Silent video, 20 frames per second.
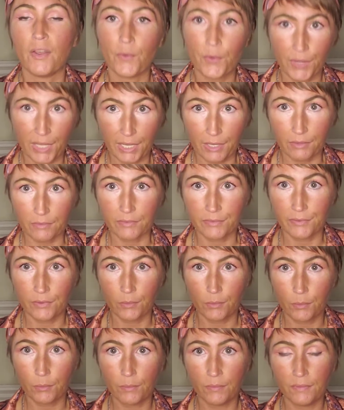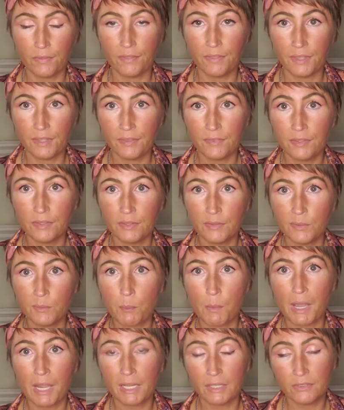Okay, so this is
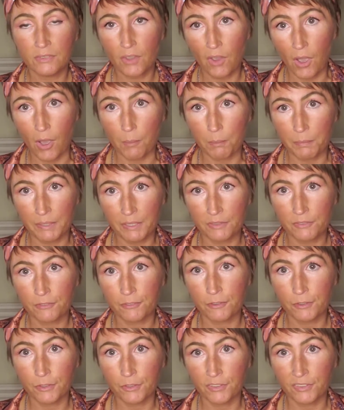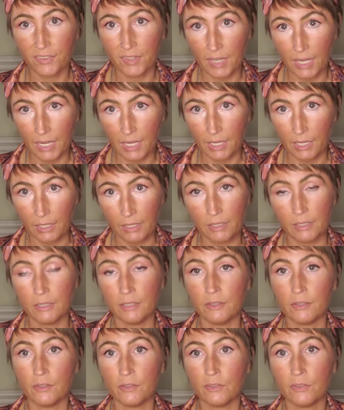my topic for today
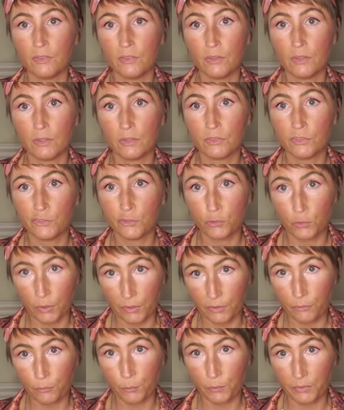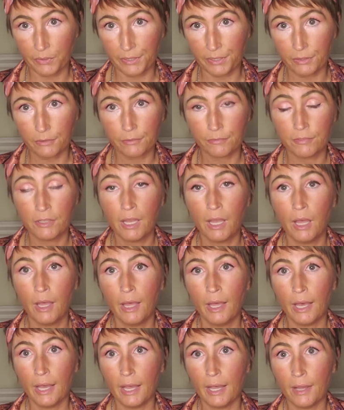is stress relief.
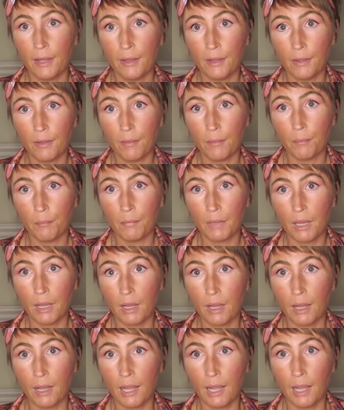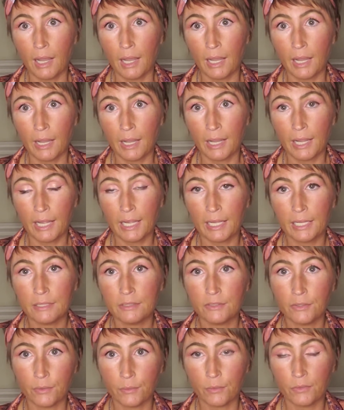Um, I
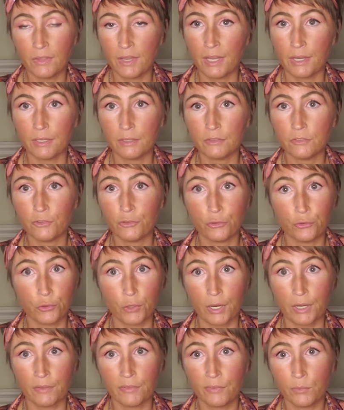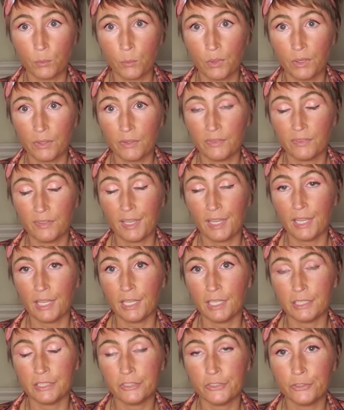know that stress was
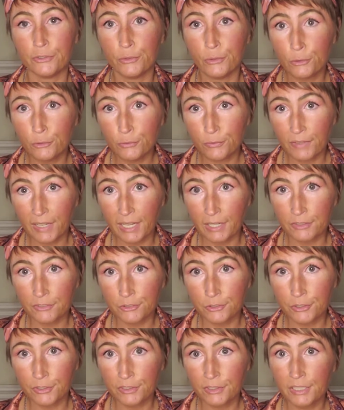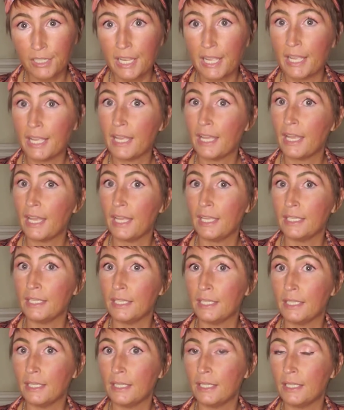a huge factor
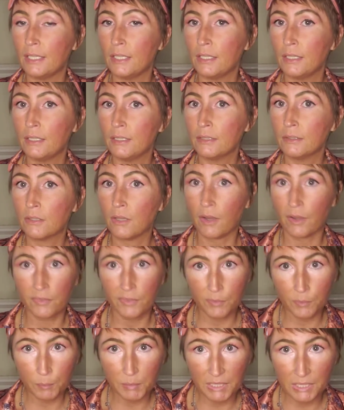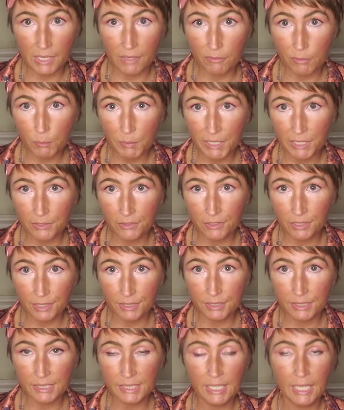in causing me to have a
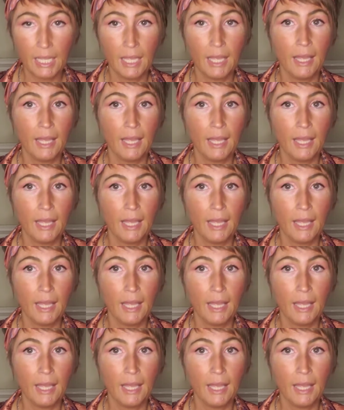migraine,